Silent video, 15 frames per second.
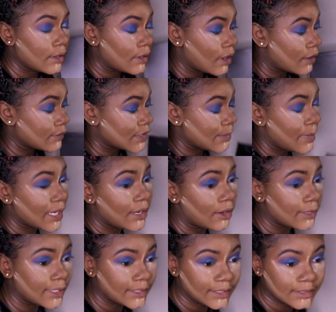Y'all, if somebody
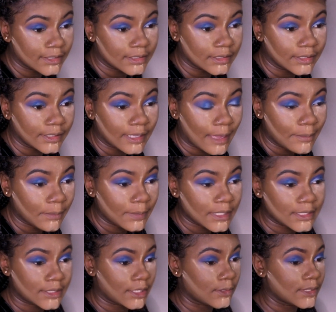already did this look, I'm gonna be
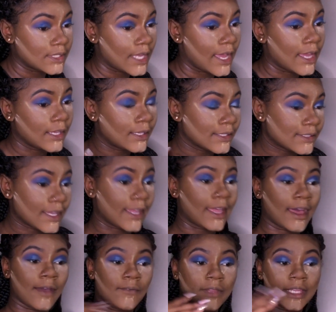so sad because
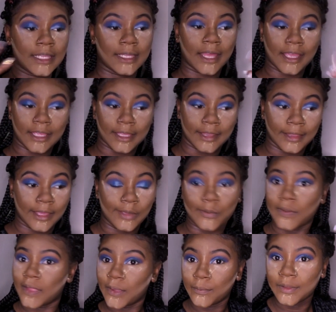like I really like it. Like
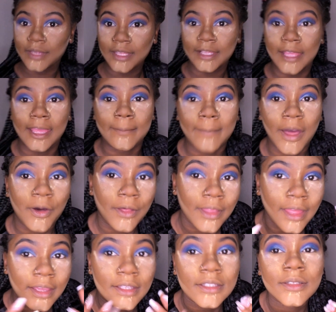it really came out
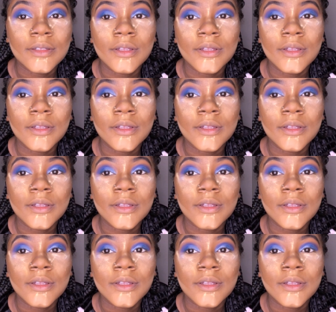like